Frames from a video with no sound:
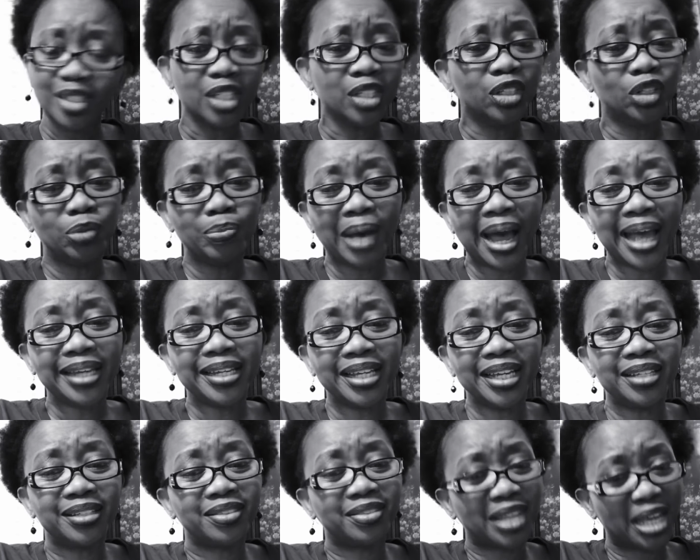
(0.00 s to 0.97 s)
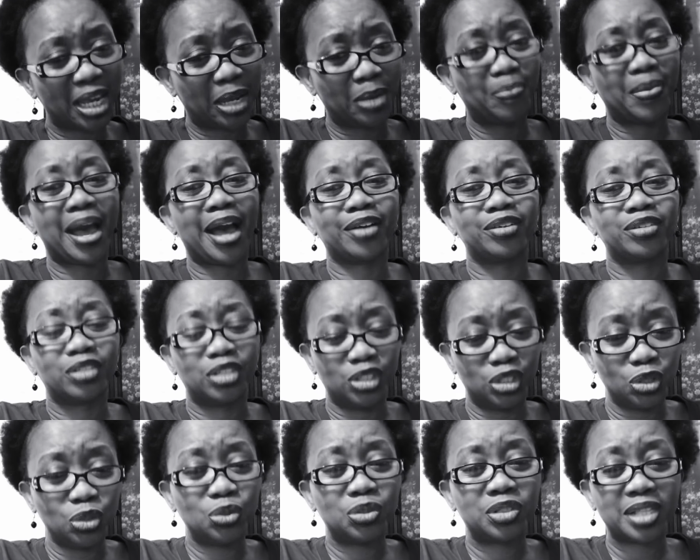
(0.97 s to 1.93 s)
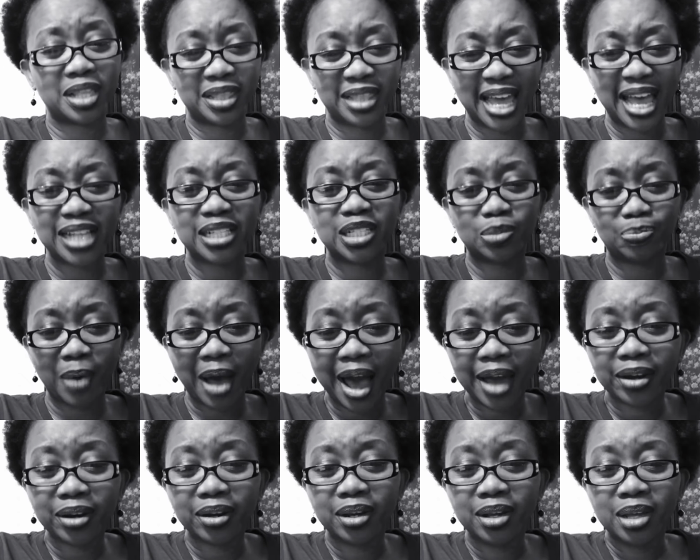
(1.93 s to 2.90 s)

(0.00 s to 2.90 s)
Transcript: you might need to think about using that spotter,